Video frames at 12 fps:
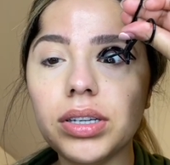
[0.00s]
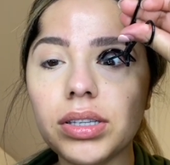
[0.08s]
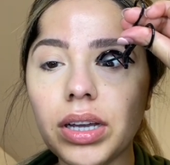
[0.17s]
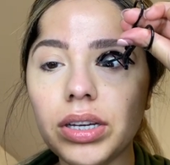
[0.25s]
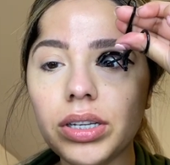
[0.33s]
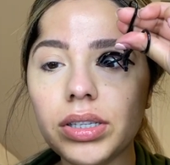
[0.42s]

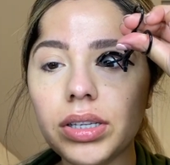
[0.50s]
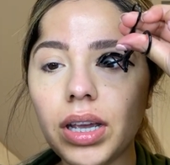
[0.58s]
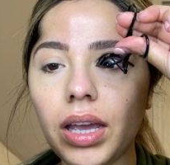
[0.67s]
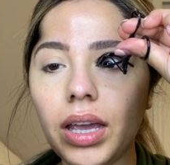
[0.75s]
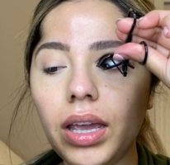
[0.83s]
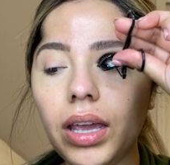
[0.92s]
because
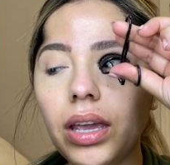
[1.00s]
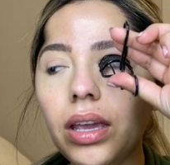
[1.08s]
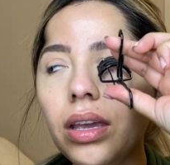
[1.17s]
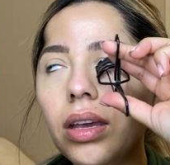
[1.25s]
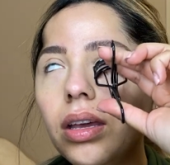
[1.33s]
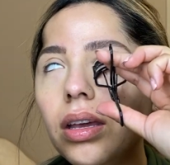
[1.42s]
I
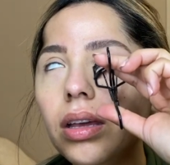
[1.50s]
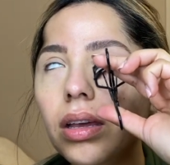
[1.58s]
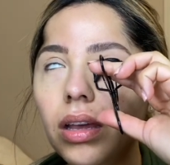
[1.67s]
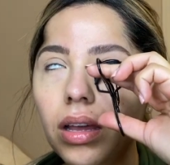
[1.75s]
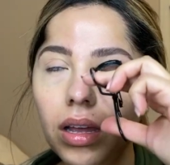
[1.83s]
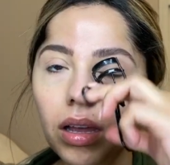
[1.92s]
hate
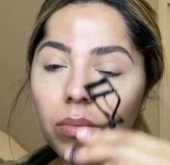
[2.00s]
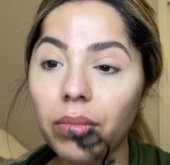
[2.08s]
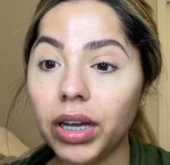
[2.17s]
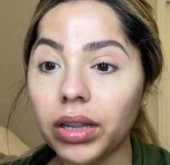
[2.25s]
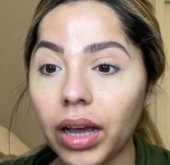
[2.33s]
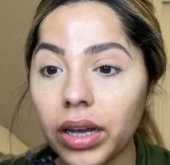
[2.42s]

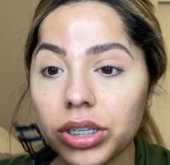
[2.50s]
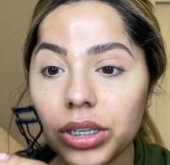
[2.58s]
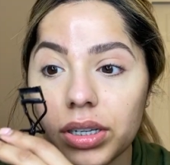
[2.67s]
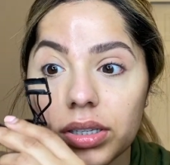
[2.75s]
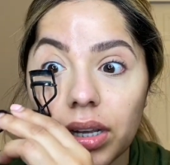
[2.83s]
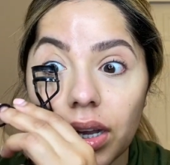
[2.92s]
my lashes.